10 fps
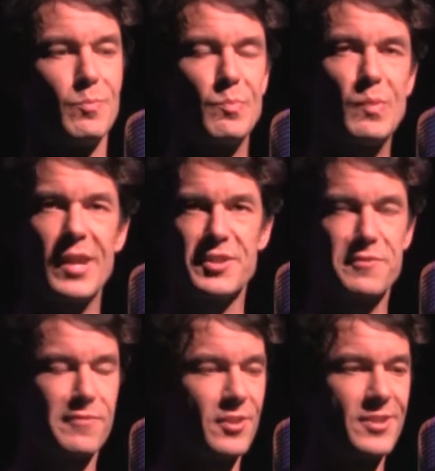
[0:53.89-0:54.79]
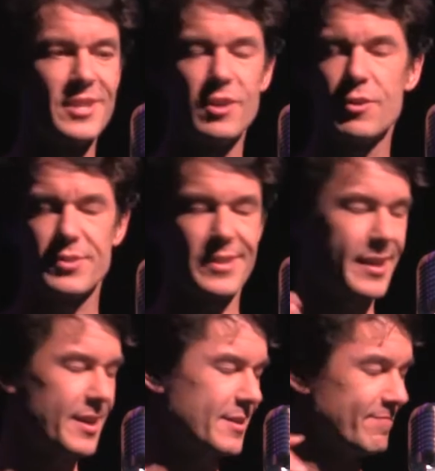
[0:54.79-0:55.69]
place for dinner, I was
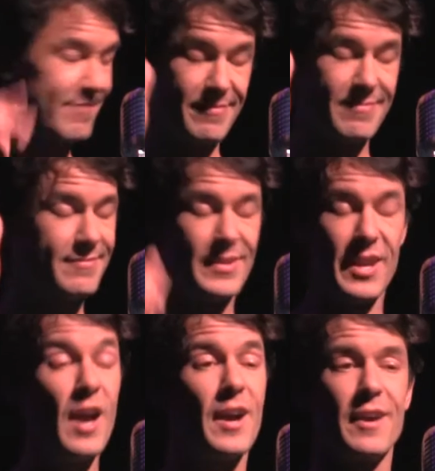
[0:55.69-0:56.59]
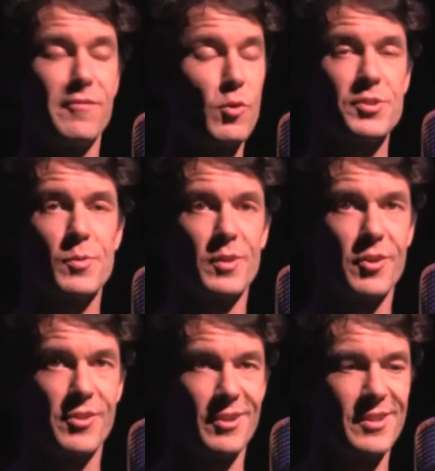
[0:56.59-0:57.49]
like, yeah, of course I want to
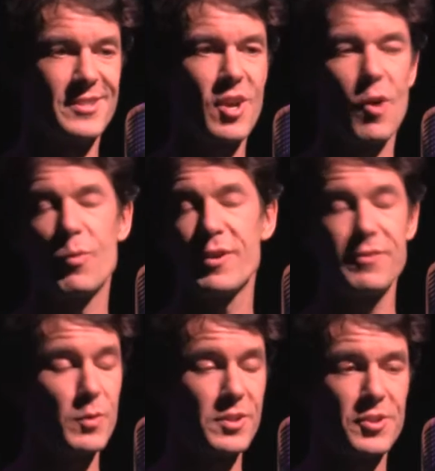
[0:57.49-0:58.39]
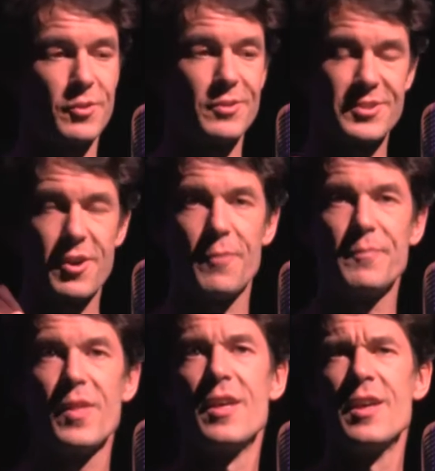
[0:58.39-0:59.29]
go there. Let's go. Whatever you want to do, let's go.
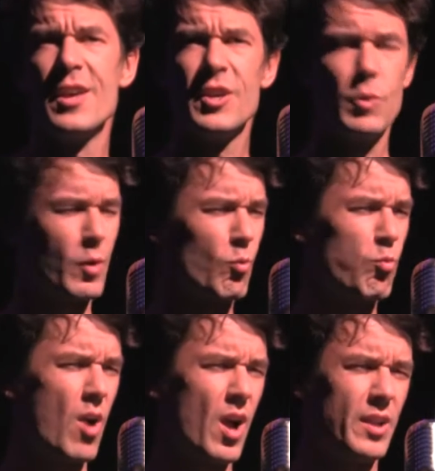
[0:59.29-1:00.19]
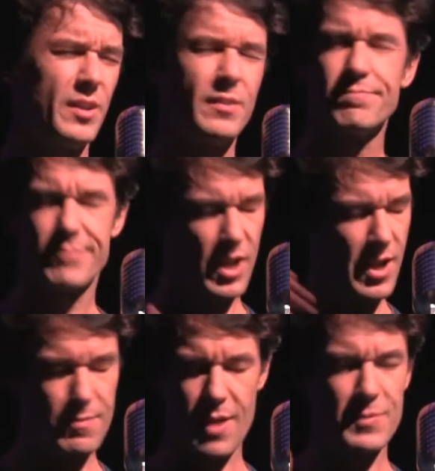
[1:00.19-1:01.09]
You want to run?
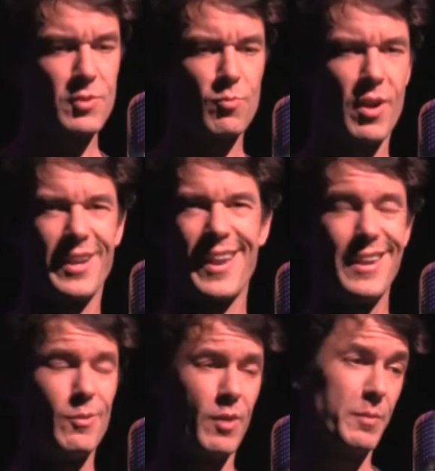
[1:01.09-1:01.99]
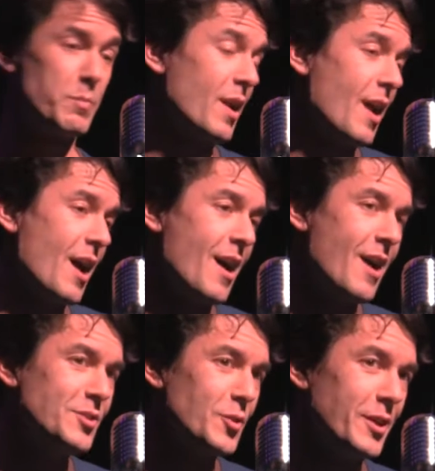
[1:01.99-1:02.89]
I'm into running. I hate running, but
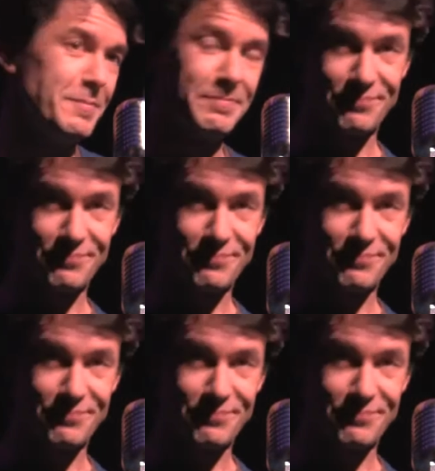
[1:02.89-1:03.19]
I'll do it.